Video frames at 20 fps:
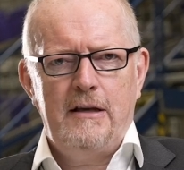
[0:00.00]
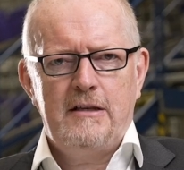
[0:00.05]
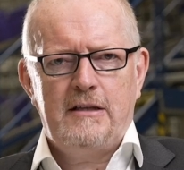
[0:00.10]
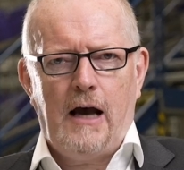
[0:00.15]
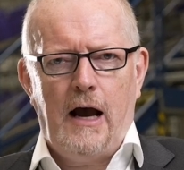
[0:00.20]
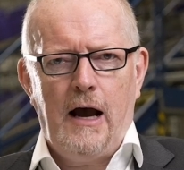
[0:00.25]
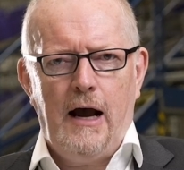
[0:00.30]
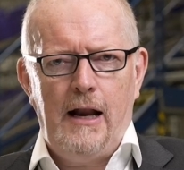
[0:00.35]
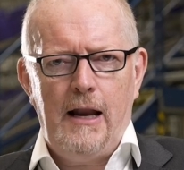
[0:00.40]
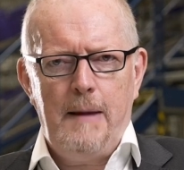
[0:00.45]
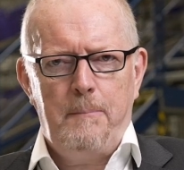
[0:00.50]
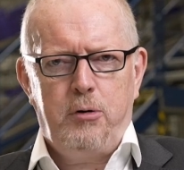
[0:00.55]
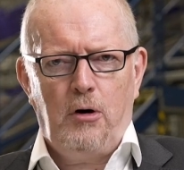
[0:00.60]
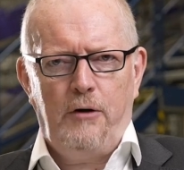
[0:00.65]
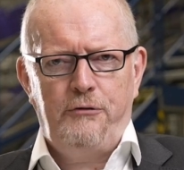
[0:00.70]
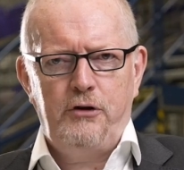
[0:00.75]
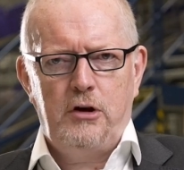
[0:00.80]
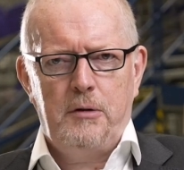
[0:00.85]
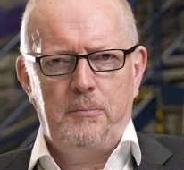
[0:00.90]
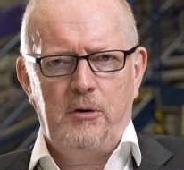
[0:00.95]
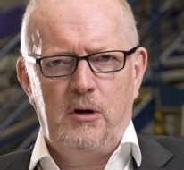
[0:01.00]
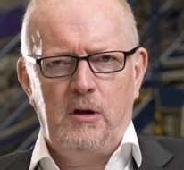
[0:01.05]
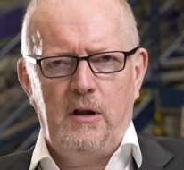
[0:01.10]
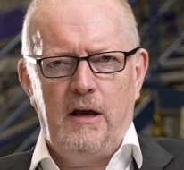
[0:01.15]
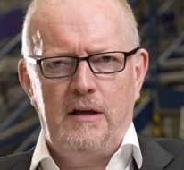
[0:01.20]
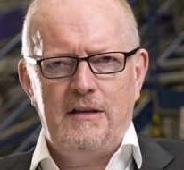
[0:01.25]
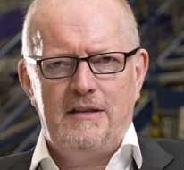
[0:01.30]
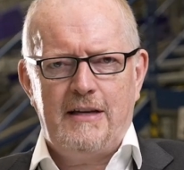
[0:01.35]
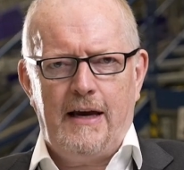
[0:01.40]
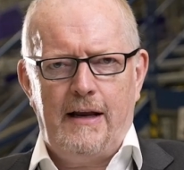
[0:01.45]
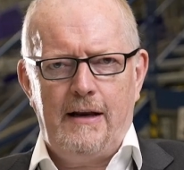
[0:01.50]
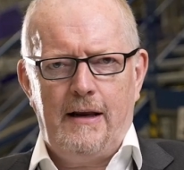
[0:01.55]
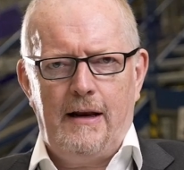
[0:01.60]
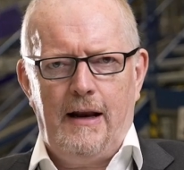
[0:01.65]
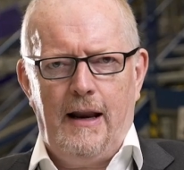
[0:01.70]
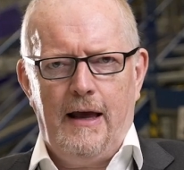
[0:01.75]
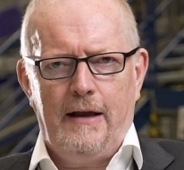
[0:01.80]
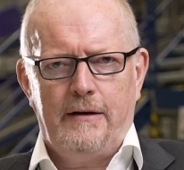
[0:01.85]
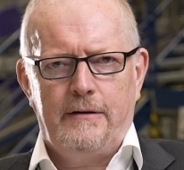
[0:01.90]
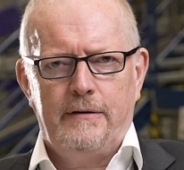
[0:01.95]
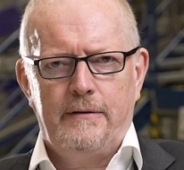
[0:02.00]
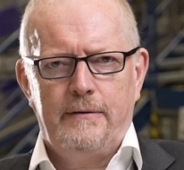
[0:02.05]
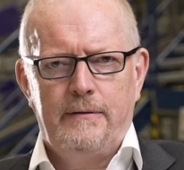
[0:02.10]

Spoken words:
is highly profitable and tenant-led,